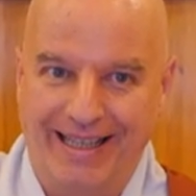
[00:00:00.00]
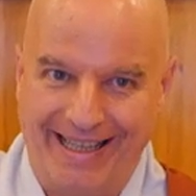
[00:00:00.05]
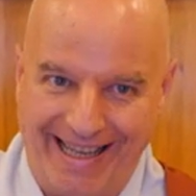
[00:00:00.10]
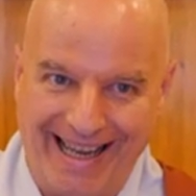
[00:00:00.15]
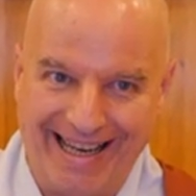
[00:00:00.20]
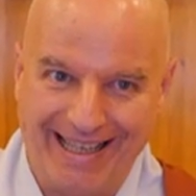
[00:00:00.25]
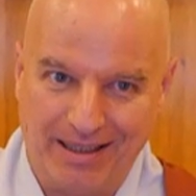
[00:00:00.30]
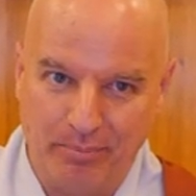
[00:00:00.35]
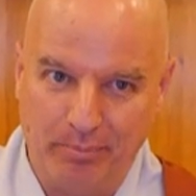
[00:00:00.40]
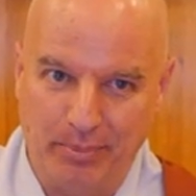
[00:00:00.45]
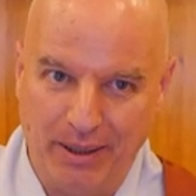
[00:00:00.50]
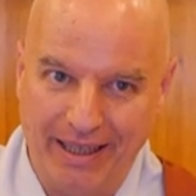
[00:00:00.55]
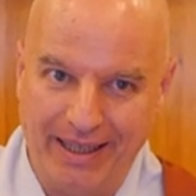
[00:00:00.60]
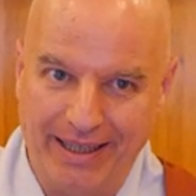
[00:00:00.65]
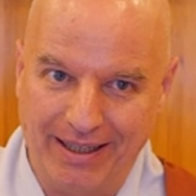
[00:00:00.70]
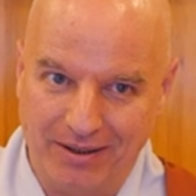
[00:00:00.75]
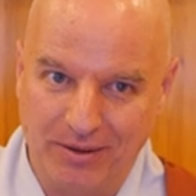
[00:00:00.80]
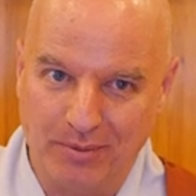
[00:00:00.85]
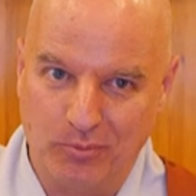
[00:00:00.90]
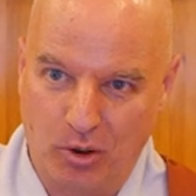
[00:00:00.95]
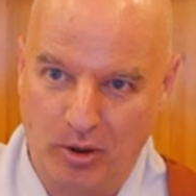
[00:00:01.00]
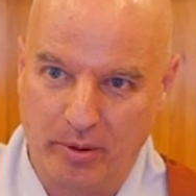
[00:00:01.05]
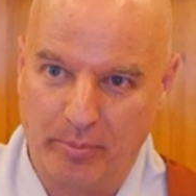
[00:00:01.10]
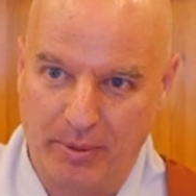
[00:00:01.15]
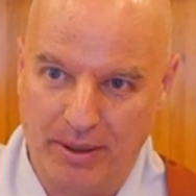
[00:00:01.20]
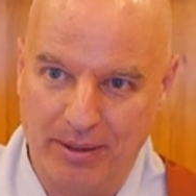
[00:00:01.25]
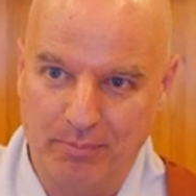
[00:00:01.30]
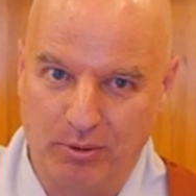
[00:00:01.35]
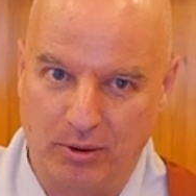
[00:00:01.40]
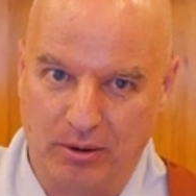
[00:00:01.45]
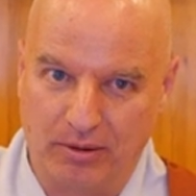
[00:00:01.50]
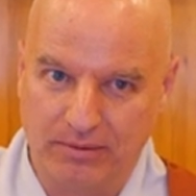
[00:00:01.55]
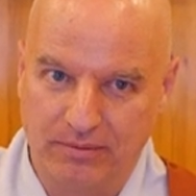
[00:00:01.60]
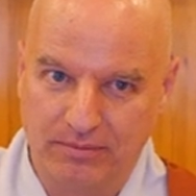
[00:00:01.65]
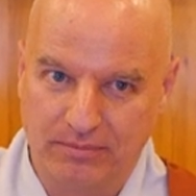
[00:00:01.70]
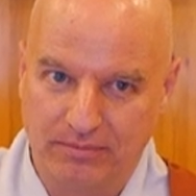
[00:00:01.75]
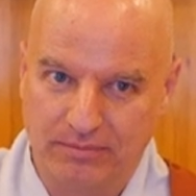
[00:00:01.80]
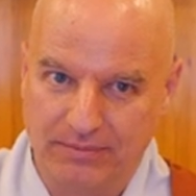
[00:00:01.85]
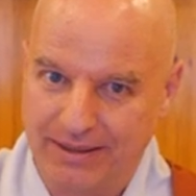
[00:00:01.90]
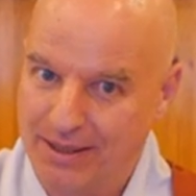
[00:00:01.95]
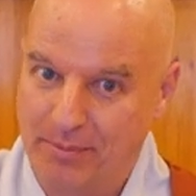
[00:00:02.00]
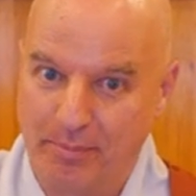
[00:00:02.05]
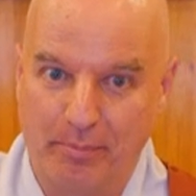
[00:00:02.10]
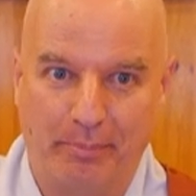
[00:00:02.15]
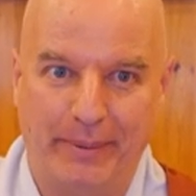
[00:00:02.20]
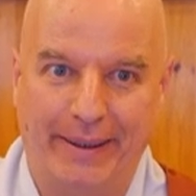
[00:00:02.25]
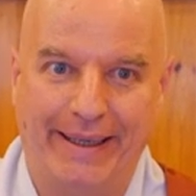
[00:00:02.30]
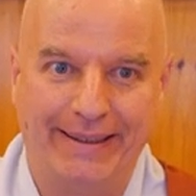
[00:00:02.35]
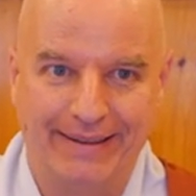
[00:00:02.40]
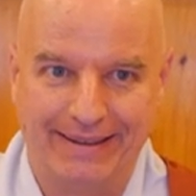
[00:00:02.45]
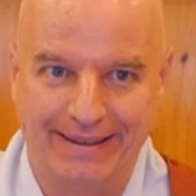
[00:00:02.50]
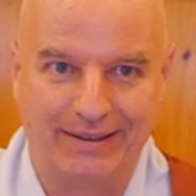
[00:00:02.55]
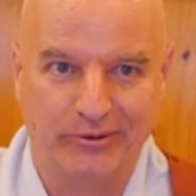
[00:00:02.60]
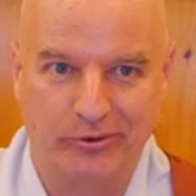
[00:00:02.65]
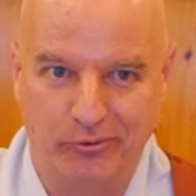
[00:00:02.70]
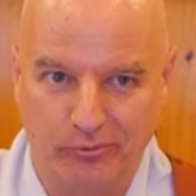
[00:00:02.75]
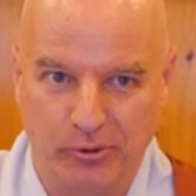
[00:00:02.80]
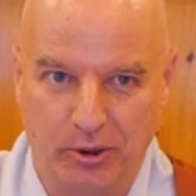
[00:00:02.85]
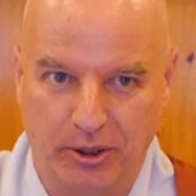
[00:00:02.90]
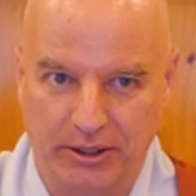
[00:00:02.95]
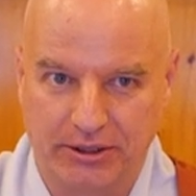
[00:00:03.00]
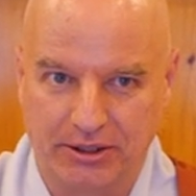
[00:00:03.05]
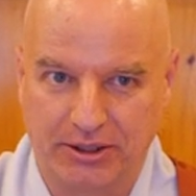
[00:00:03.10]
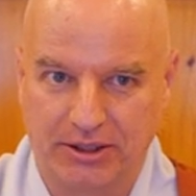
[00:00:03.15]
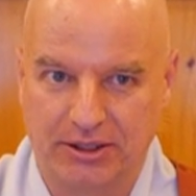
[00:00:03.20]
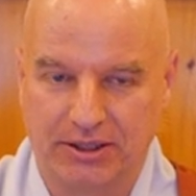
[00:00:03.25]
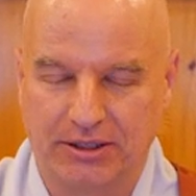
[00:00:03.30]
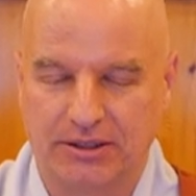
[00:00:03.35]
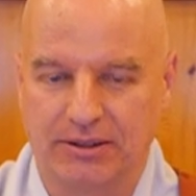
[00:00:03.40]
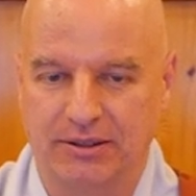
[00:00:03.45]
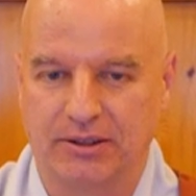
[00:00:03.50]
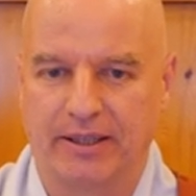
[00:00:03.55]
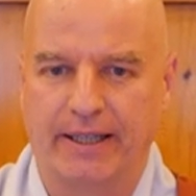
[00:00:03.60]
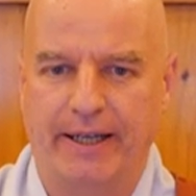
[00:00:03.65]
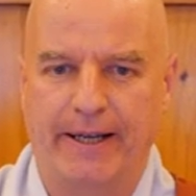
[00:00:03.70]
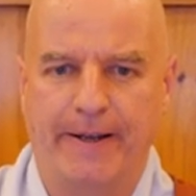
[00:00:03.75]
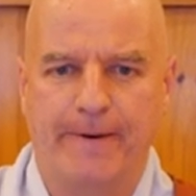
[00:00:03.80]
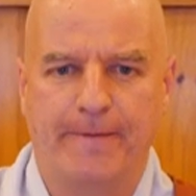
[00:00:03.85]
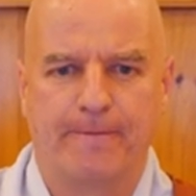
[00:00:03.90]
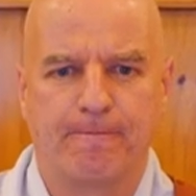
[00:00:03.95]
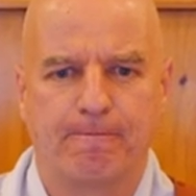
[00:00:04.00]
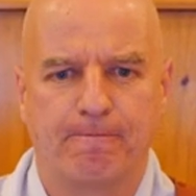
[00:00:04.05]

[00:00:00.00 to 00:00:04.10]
8 billion more people. There's plenty to watch, okay?